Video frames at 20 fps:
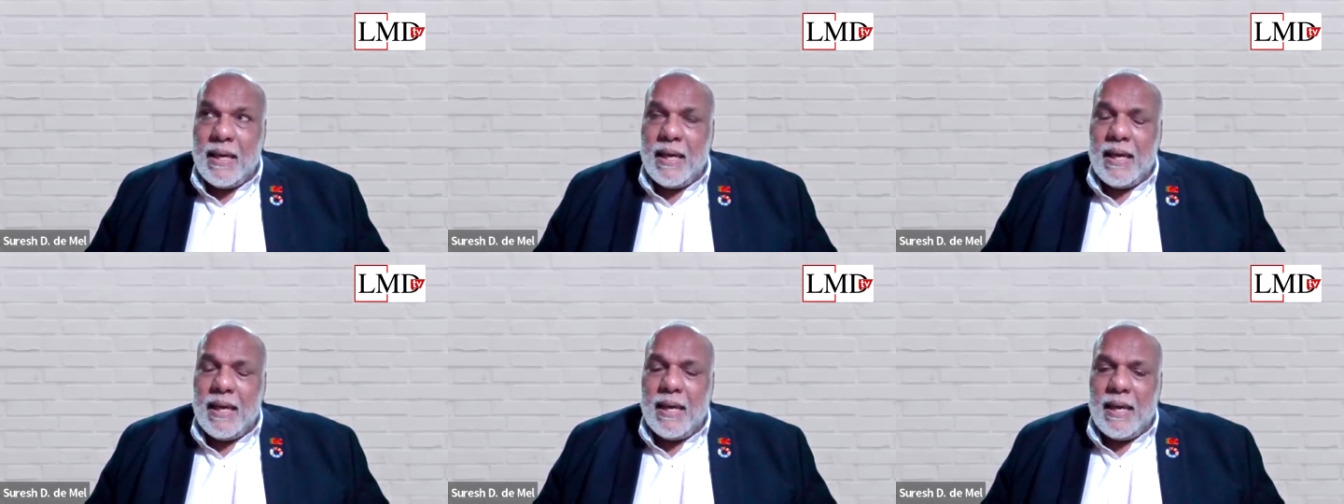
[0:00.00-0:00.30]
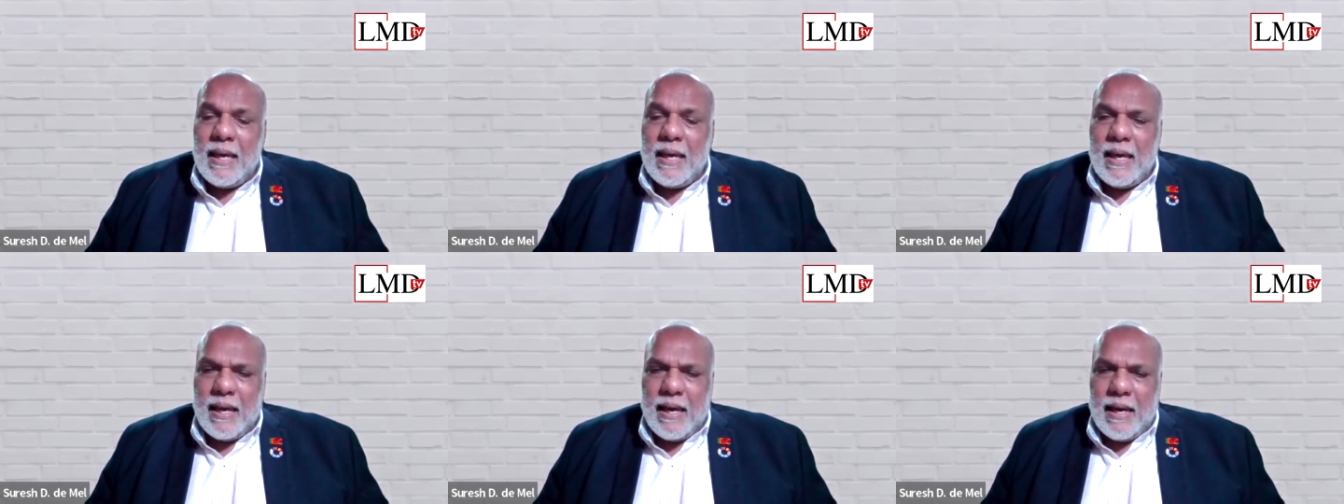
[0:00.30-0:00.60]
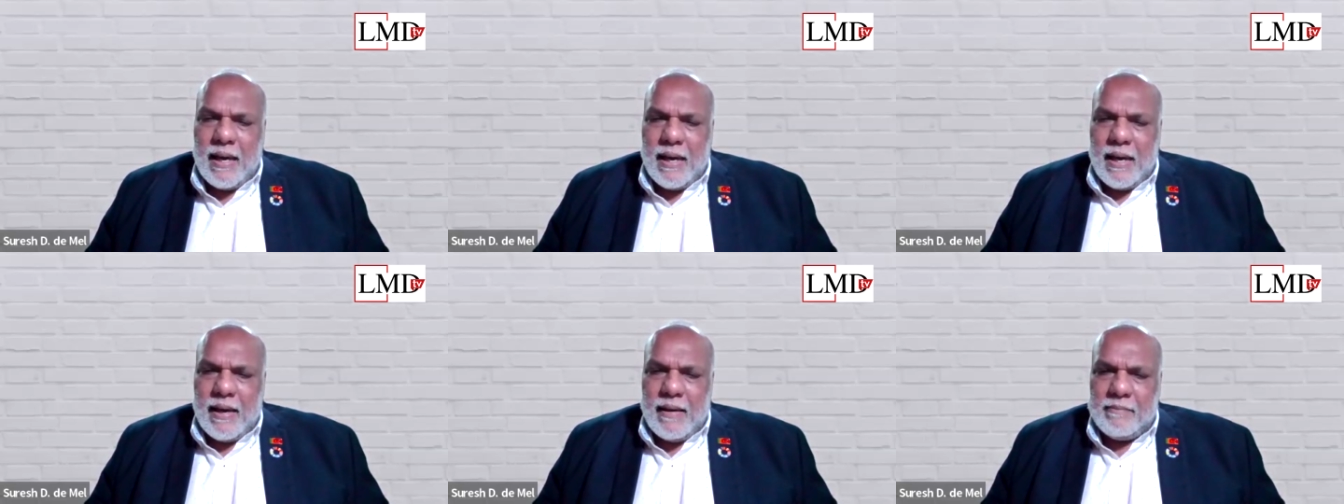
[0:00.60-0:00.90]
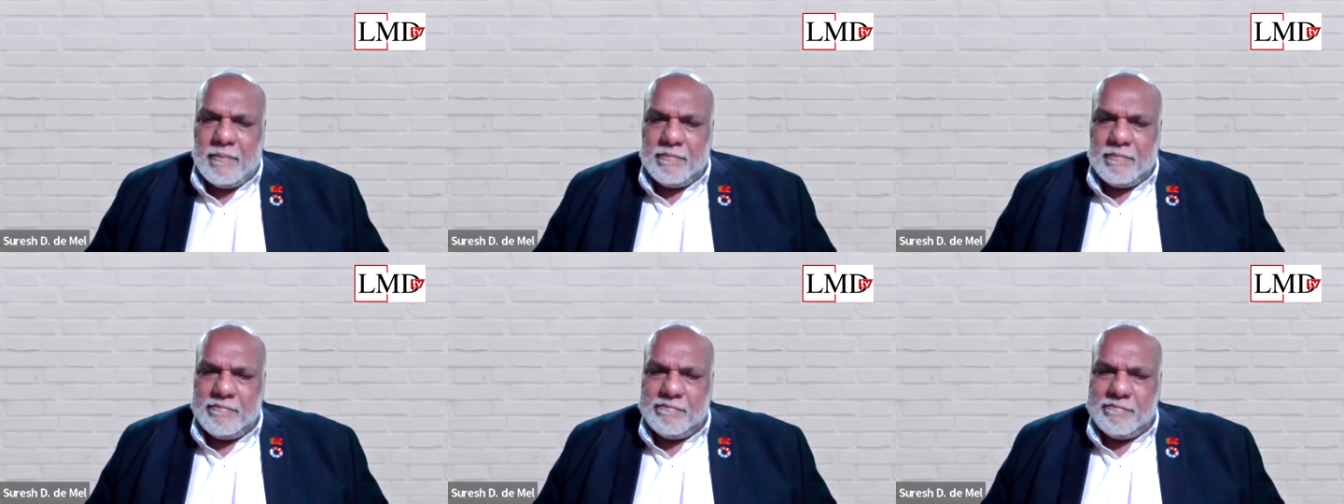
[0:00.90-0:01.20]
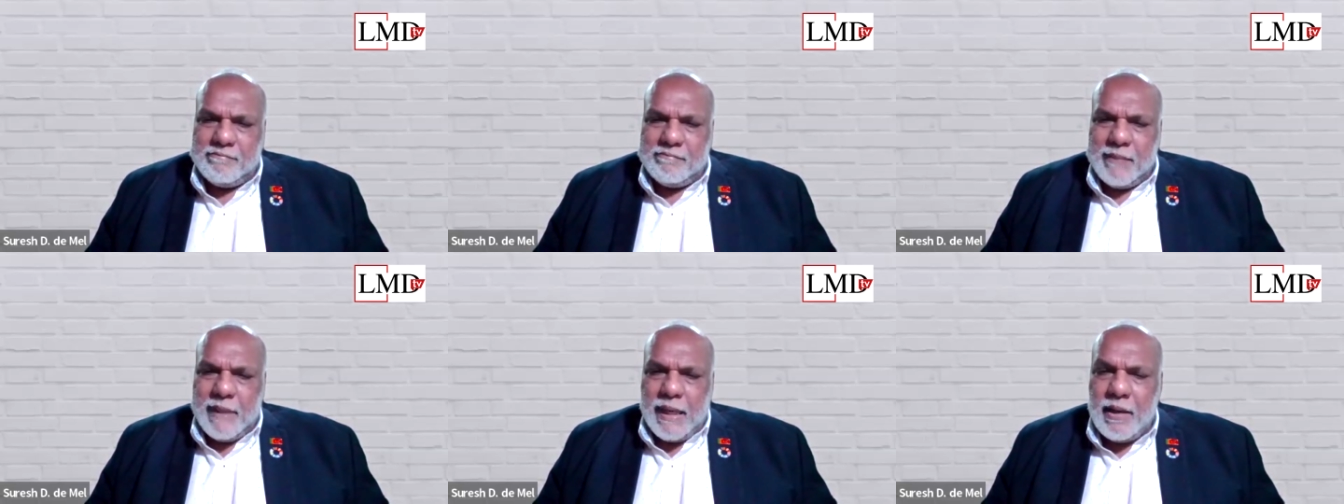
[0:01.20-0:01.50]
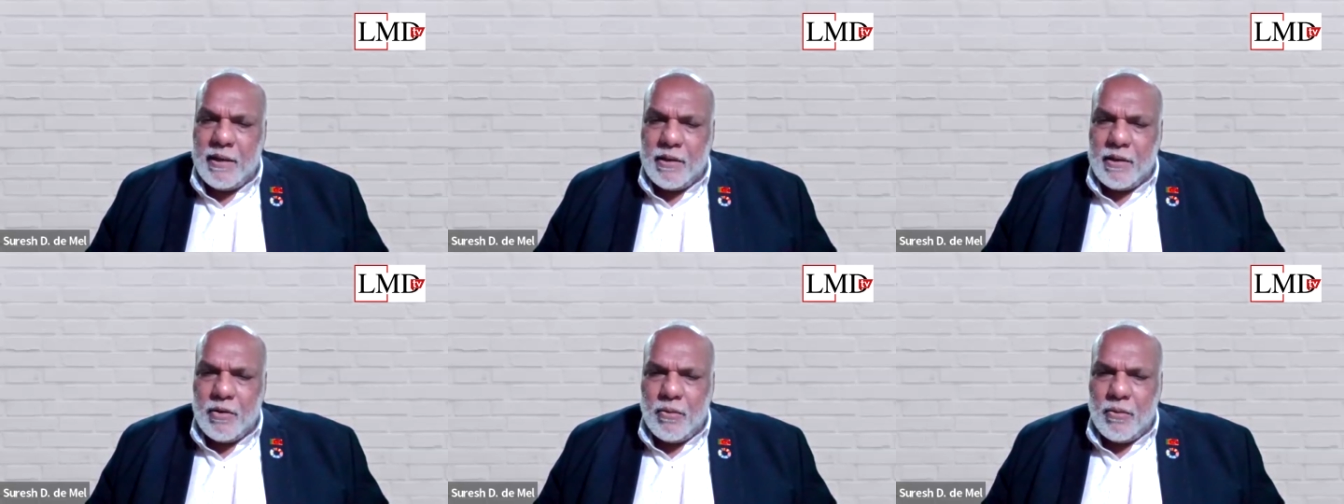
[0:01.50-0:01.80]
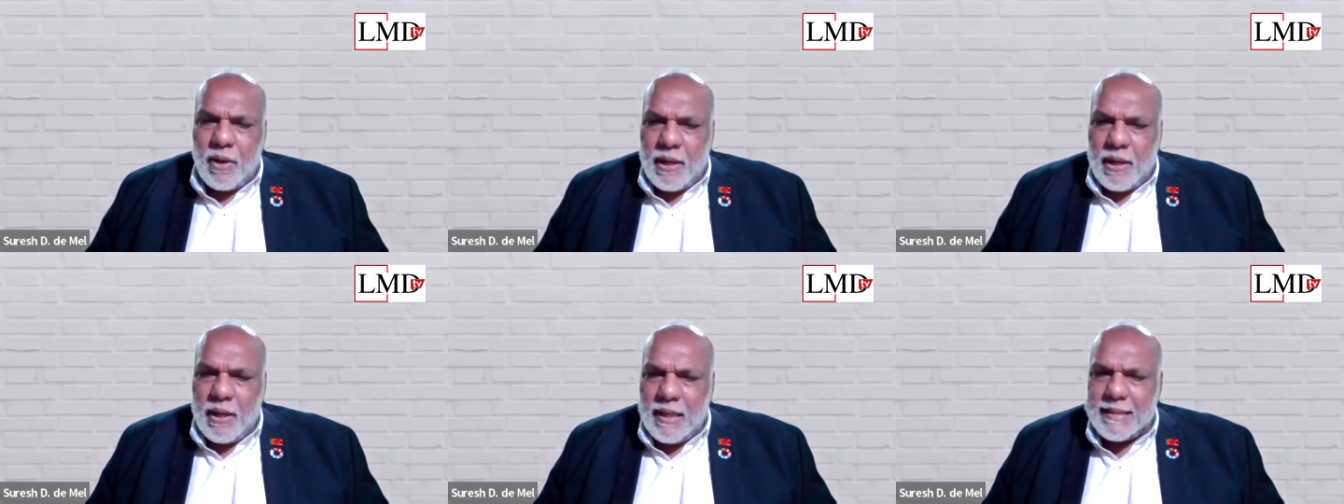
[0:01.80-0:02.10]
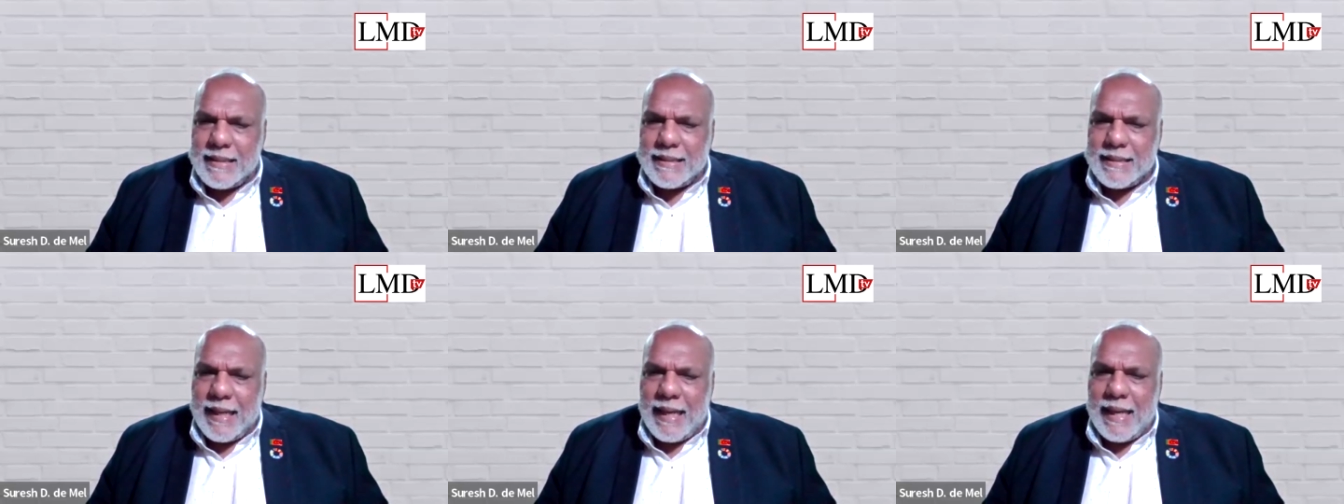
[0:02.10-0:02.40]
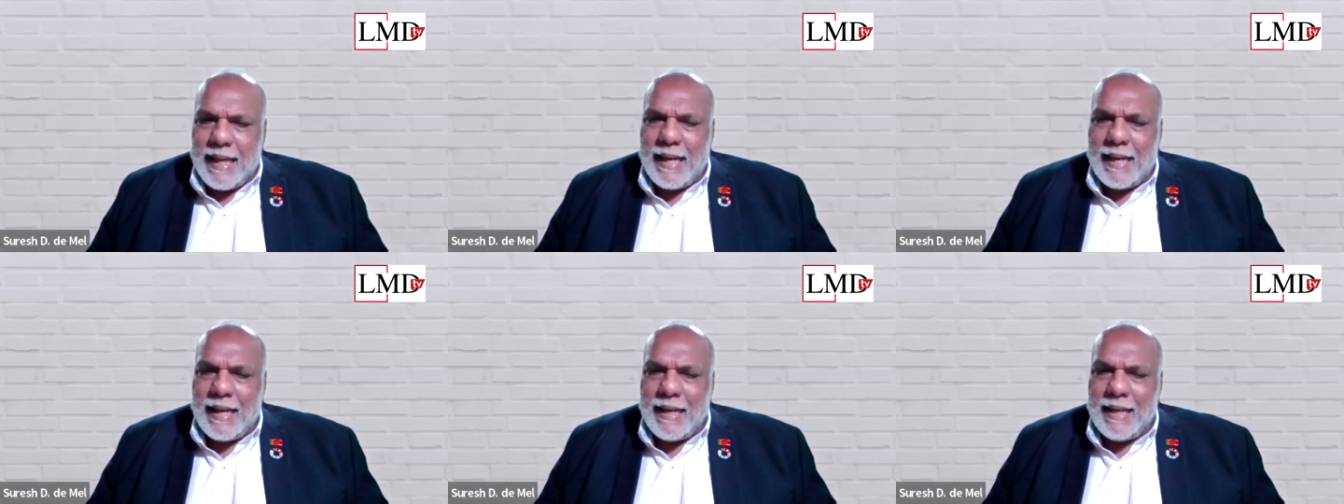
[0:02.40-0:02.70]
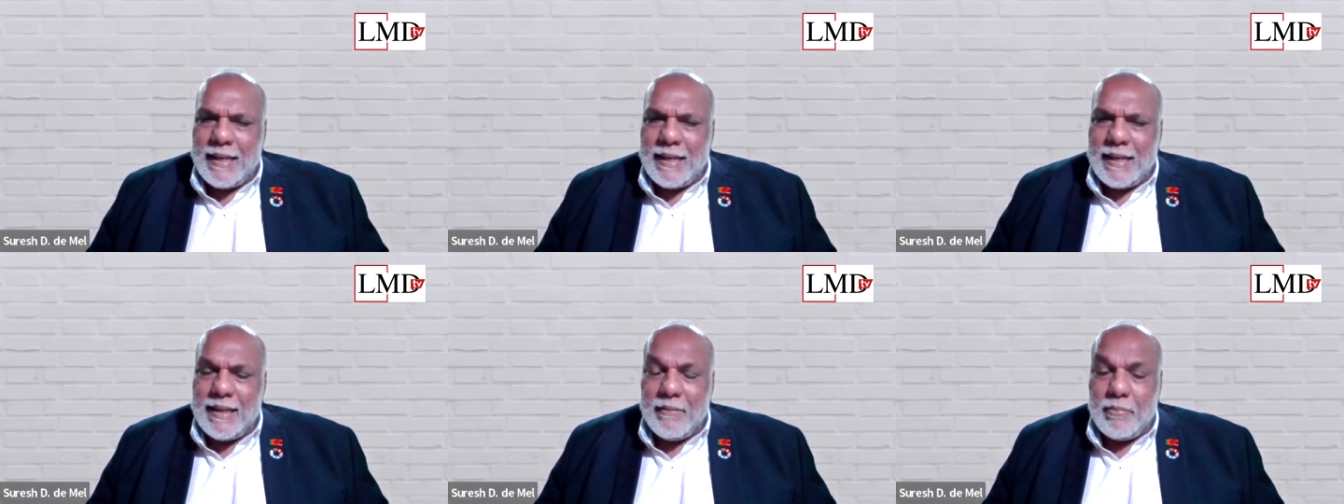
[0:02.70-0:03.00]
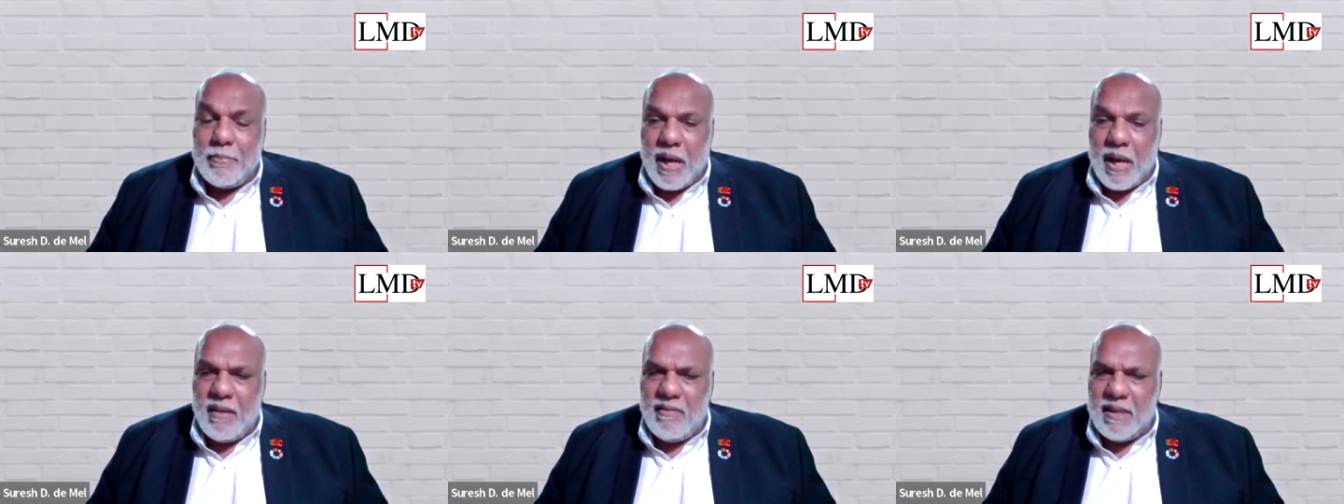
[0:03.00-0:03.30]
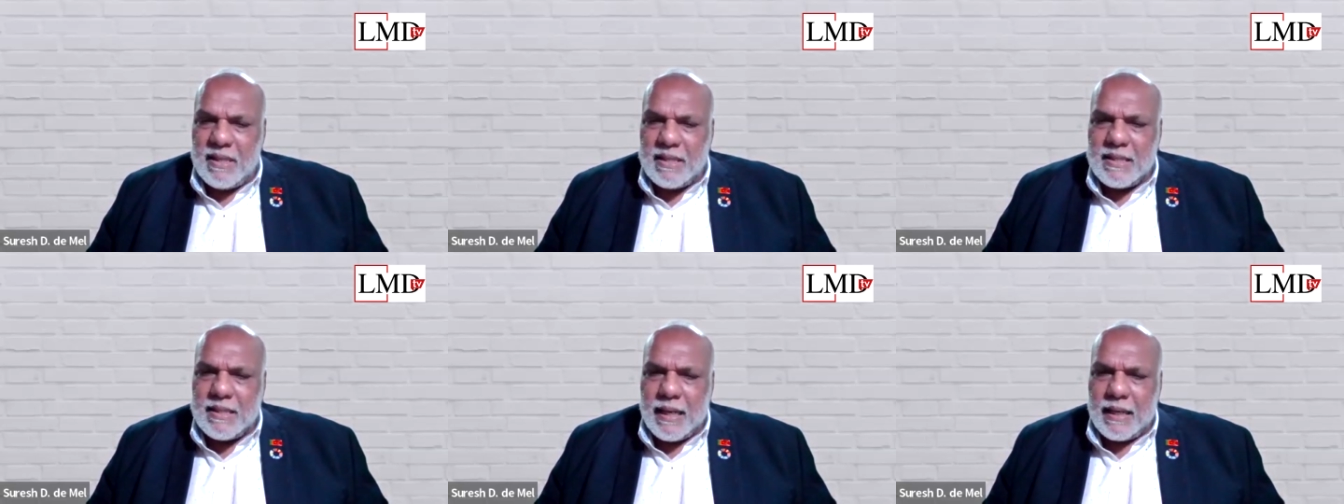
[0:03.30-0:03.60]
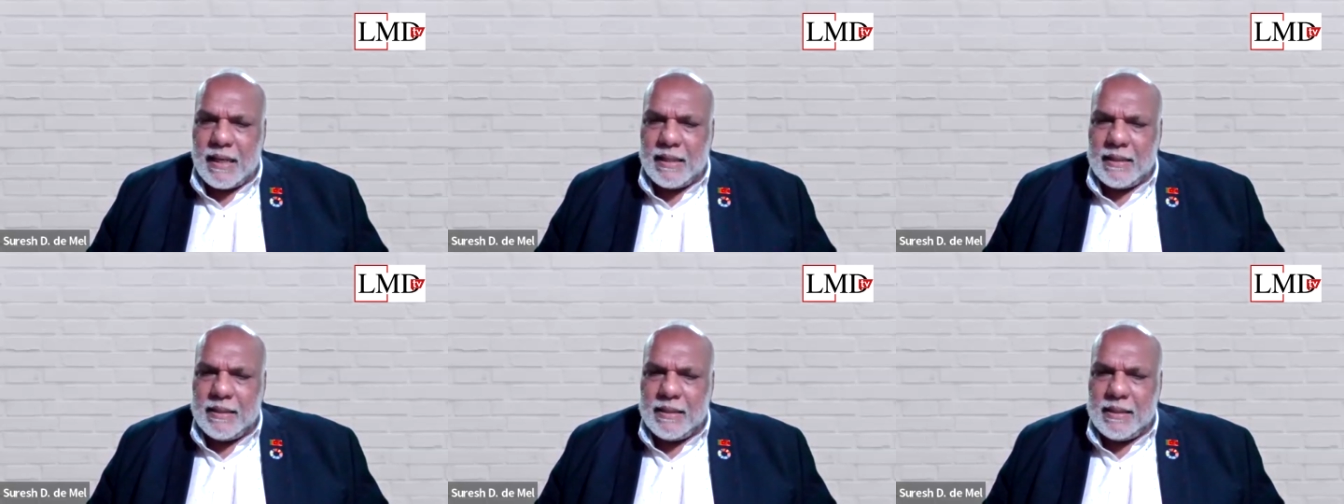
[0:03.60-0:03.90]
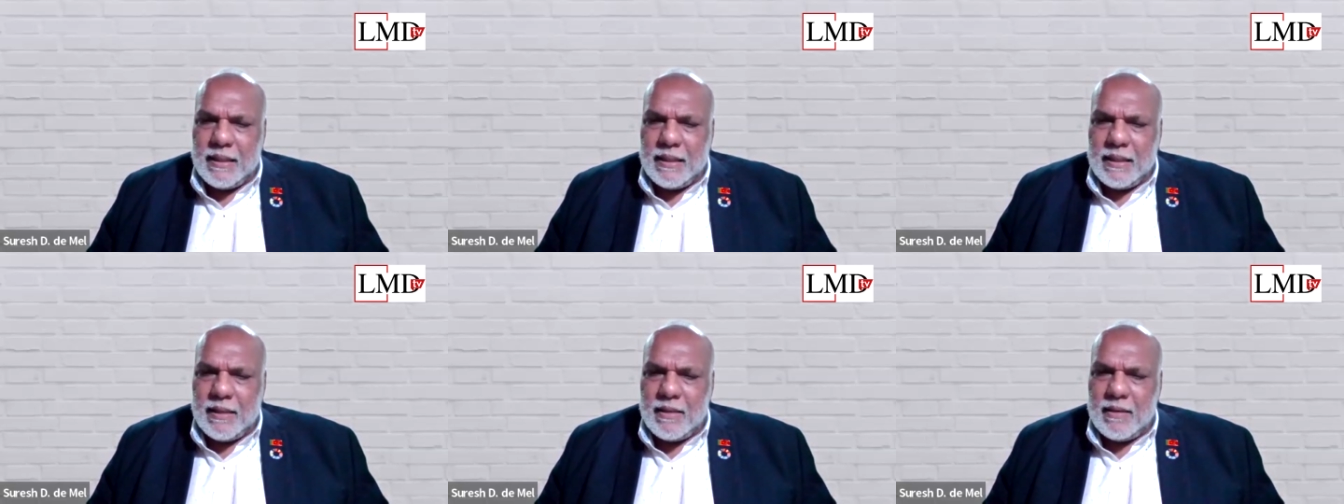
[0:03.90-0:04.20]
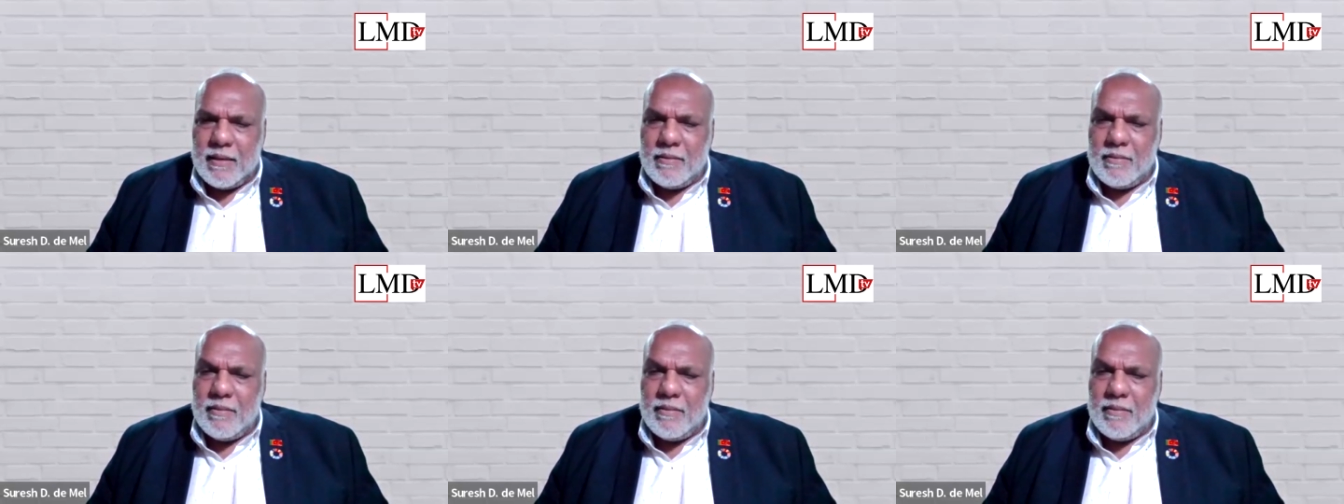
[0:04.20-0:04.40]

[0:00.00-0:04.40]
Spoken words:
they need to understand the private sector